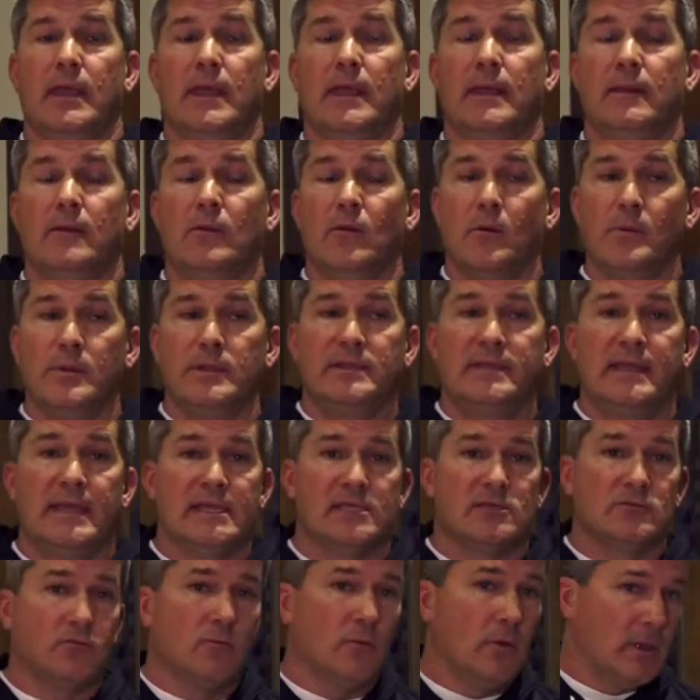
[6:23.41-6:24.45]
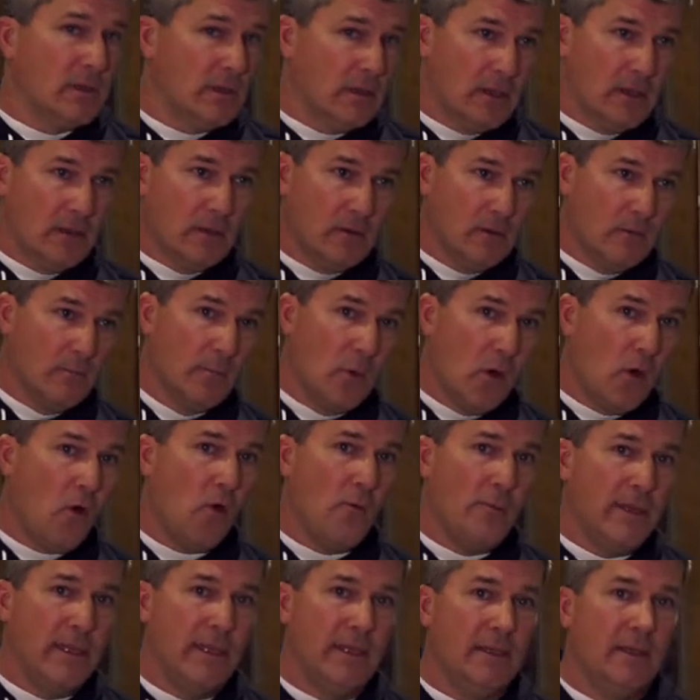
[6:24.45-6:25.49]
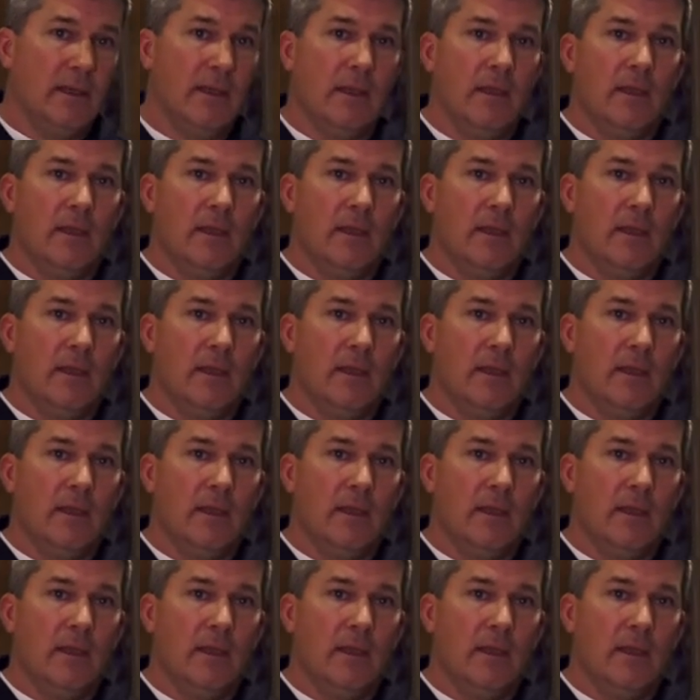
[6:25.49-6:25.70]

And it only takes one little moment